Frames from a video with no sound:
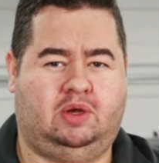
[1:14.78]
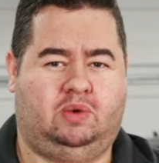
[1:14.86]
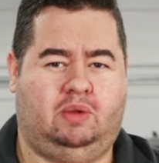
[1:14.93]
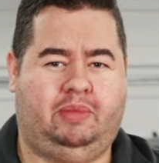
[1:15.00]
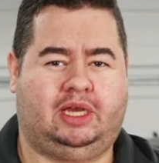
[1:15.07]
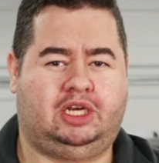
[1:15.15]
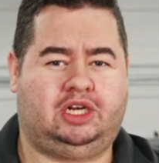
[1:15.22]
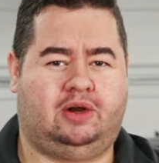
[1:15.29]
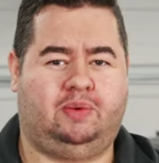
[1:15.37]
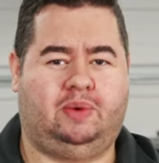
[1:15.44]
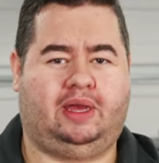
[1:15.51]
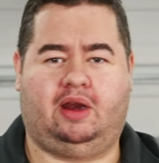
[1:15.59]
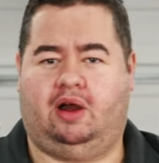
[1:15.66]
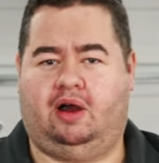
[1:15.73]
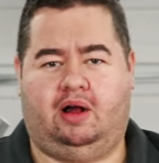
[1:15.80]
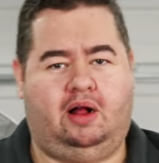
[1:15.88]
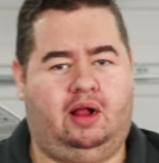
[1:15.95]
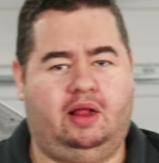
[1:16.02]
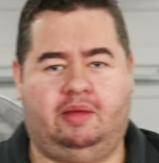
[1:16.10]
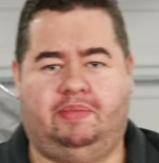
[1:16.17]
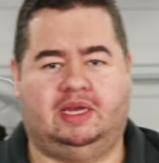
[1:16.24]
So we'll make sure we get
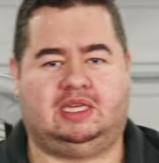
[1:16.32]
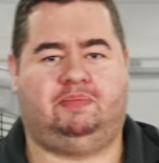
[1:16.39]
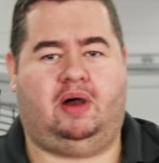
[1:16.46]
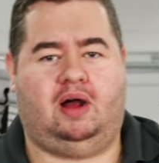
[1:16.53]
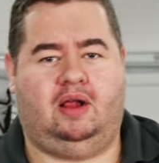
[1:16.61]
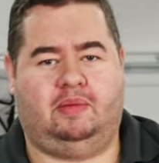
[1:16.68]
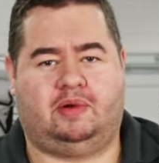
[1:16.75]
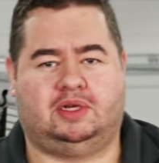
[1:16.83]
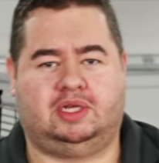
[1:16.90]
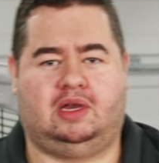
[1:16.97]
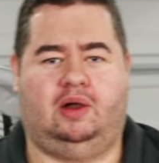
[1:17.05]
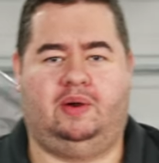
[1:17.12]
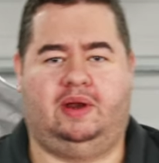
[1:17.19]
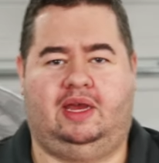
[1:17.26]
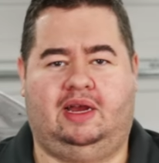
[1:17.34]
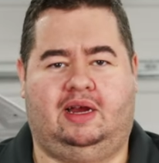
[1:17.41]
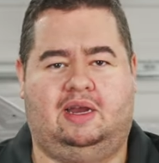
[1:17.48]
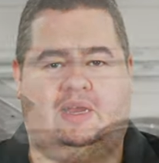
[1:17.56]
all the best polymers going here.